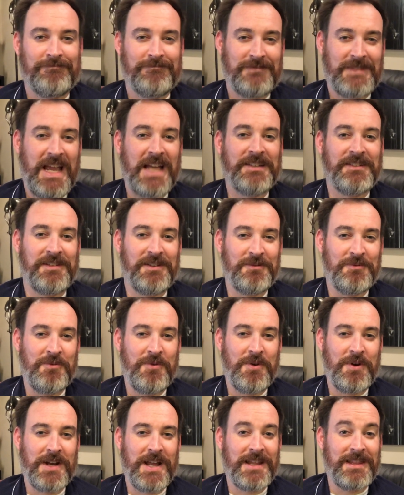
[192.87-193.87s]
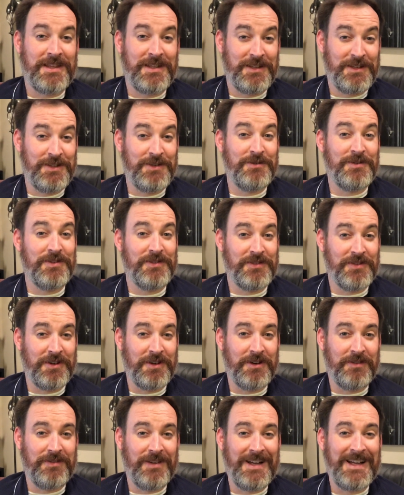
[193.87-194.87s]
That's an award I think you
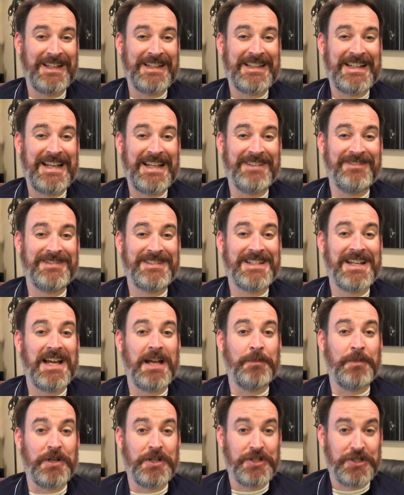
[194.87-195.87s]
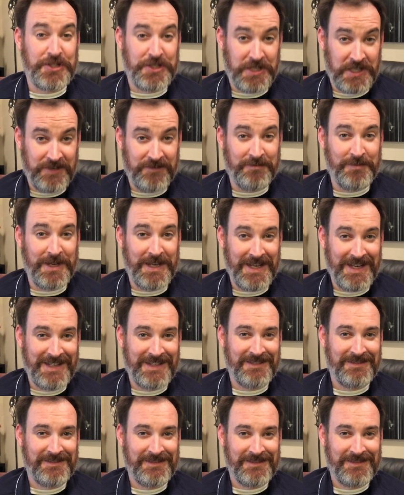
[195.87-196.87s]
deserve a lifetime achievement in.
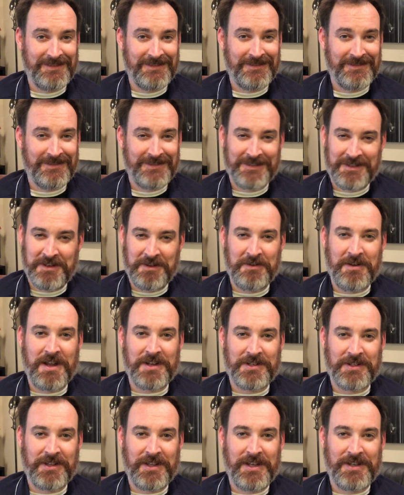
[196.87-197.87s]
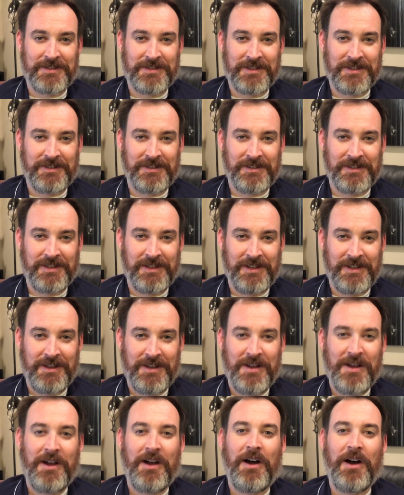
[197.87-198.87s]
Congratulations.
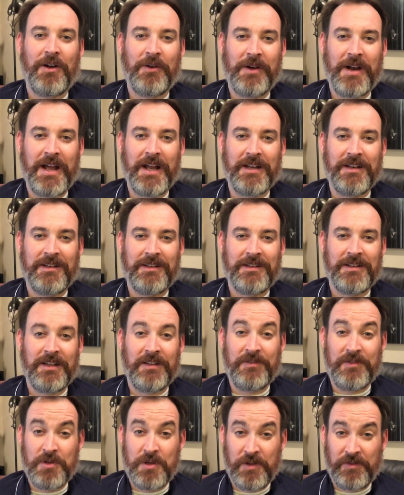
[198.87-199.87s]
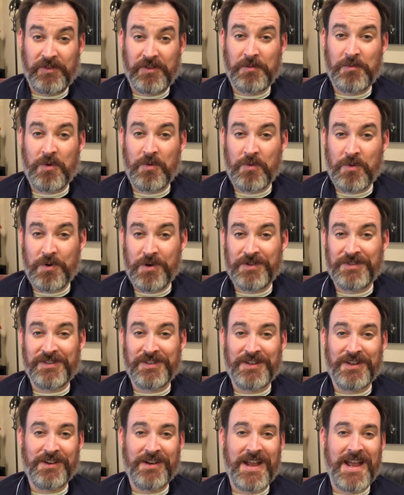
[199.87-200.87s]
All right, if you have some awards
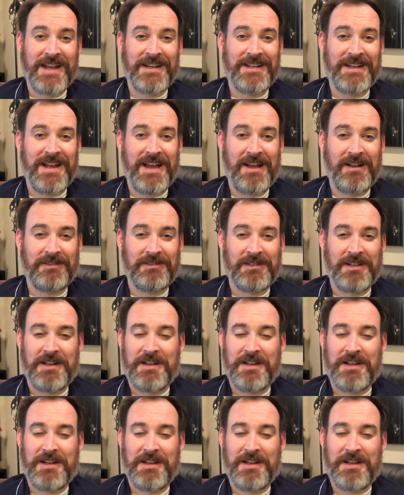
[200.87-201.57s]
that you're handing out,